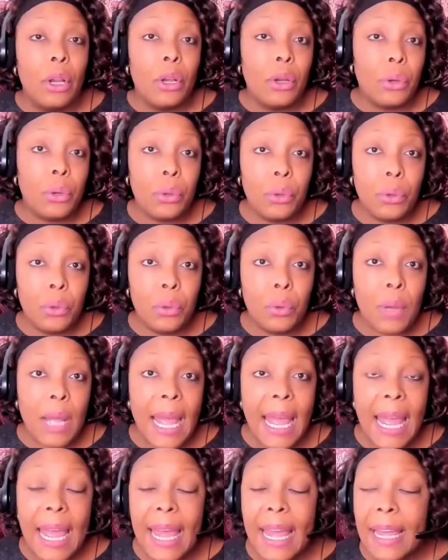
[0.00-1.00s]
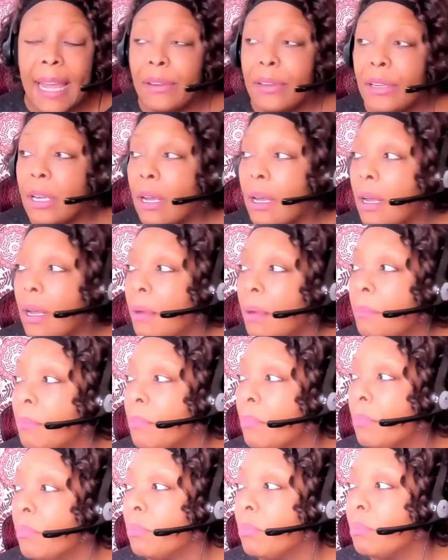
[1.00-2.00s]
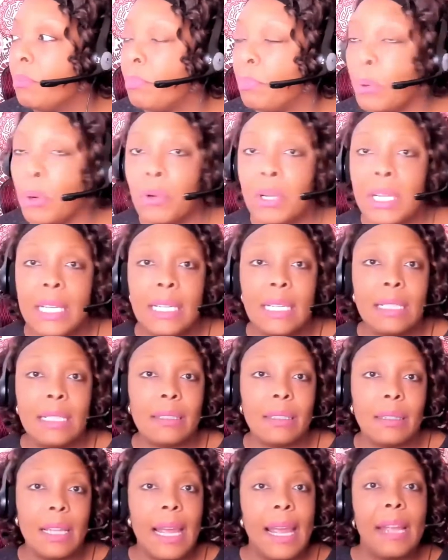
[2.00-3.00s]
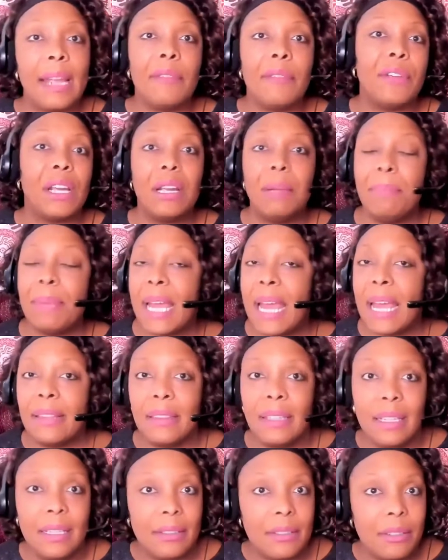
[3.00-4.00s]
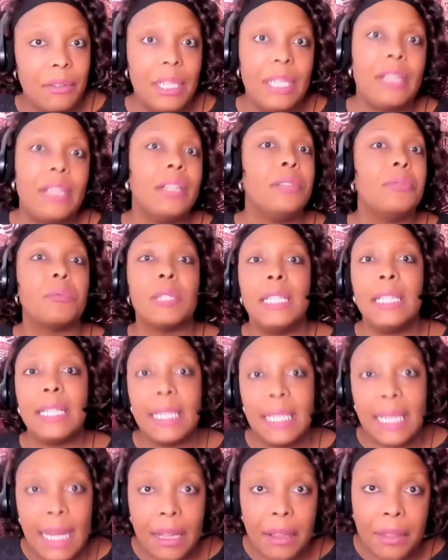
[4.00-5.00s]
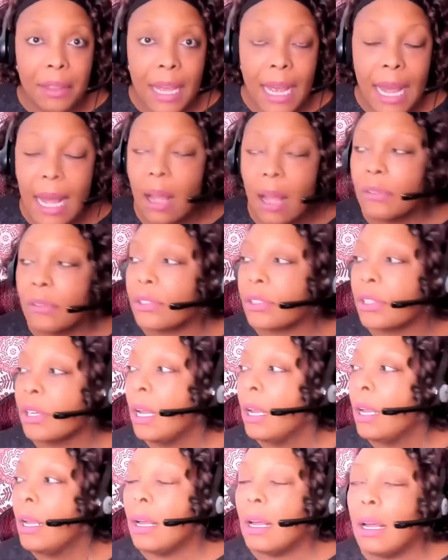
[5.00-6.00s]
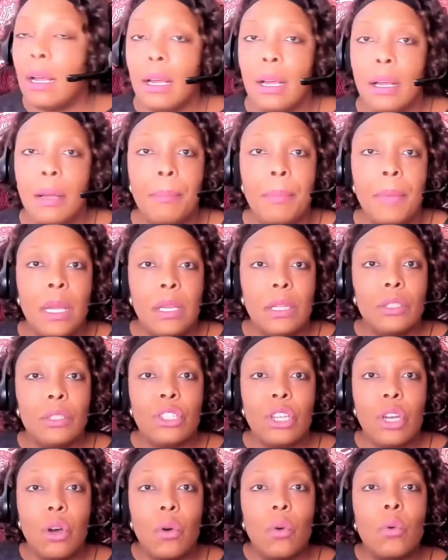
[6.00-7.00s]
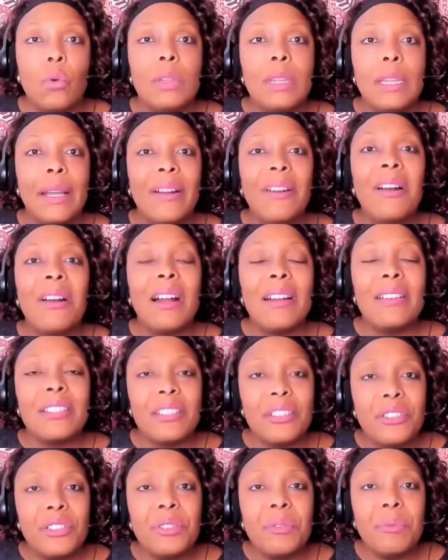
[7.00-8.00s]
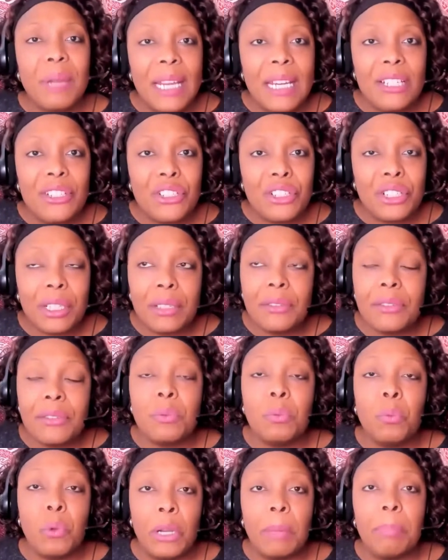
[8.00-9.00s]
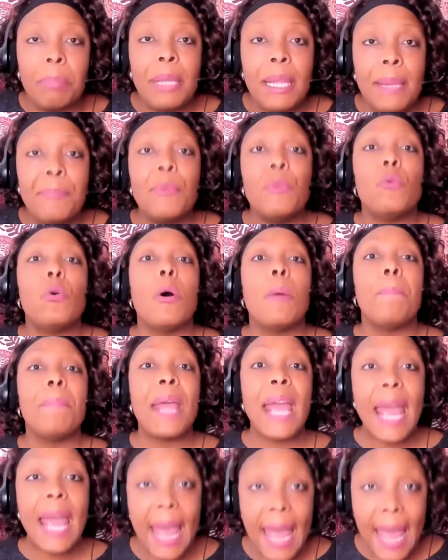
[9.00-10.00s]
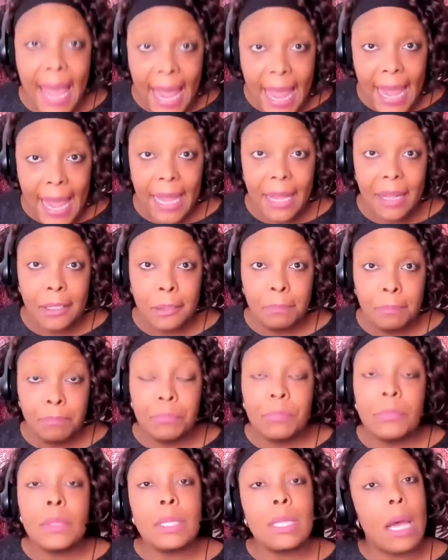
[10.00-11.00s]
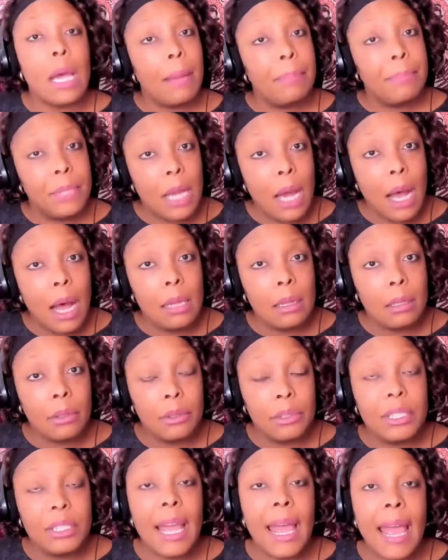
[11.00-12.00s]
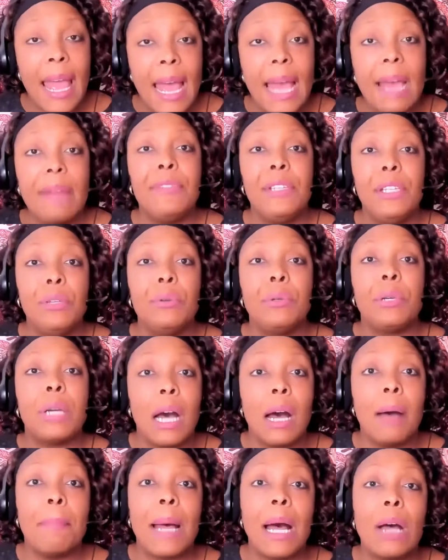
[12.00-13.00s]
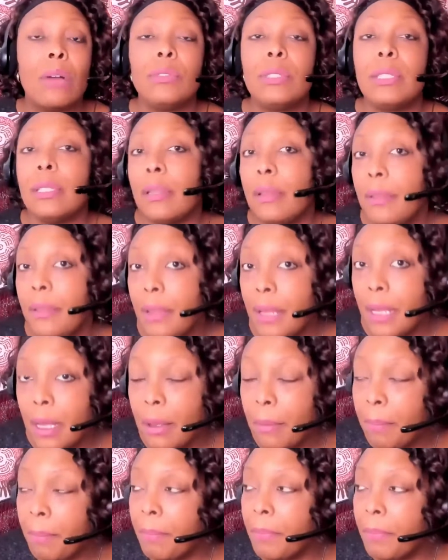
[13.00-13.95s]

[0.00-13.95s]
who had broken his leg very badly, so he couldn't really get out of the house. So there are situations where people will pay top dollar to have you come out to them.